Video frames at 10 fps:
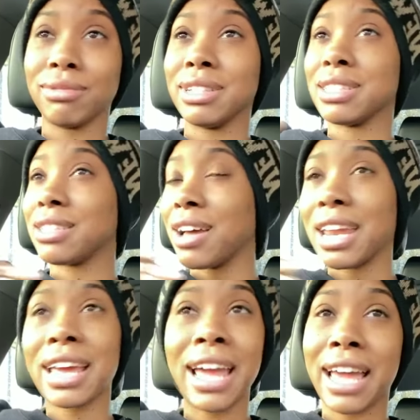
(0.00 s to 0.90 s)
This is all
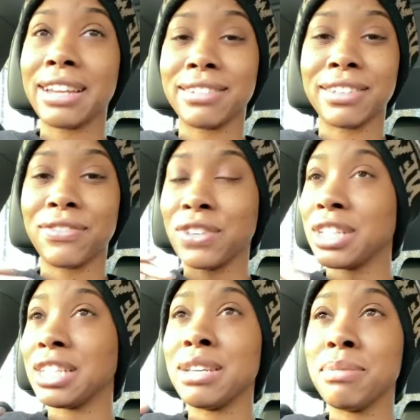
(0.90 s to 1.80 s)
I got.
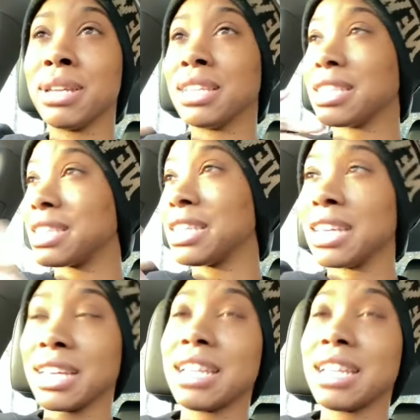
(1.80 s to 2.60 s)
15 minutes is it.